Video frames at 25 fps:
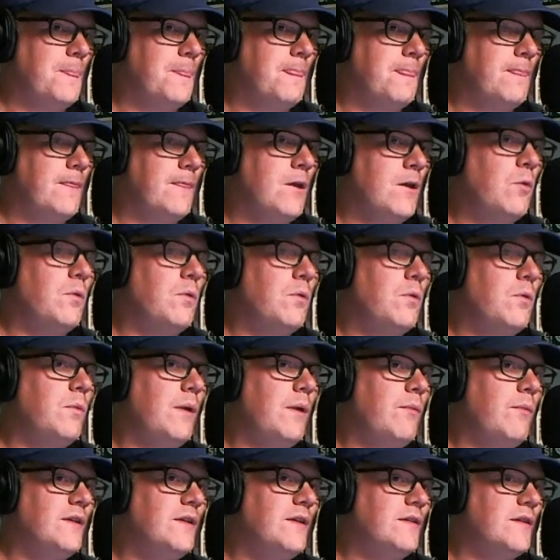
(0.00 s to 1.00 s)
No, when we
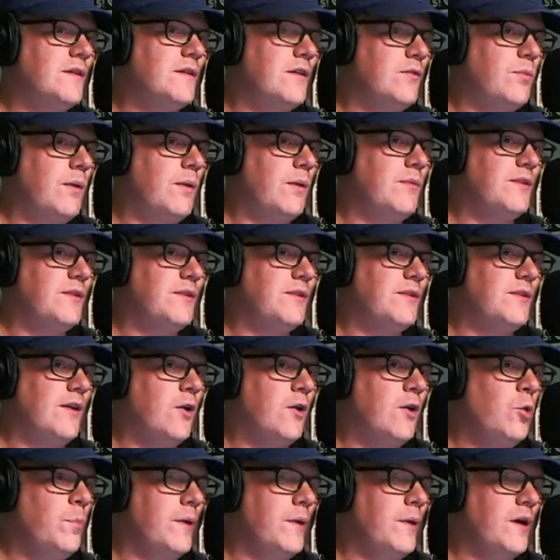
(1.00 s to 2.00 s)
went, because we went to Hope,
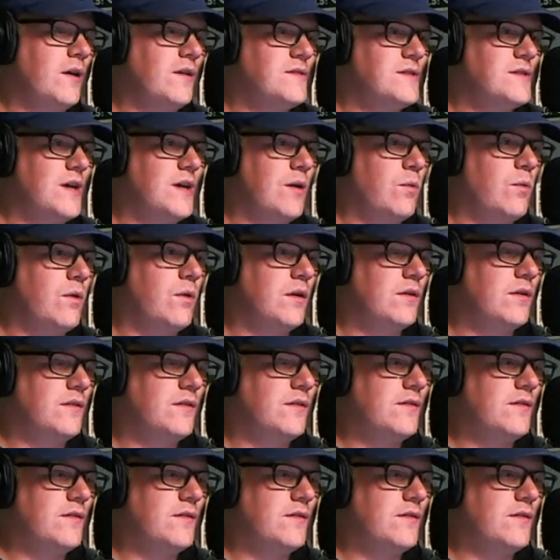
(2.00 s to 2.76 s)
Arkansas,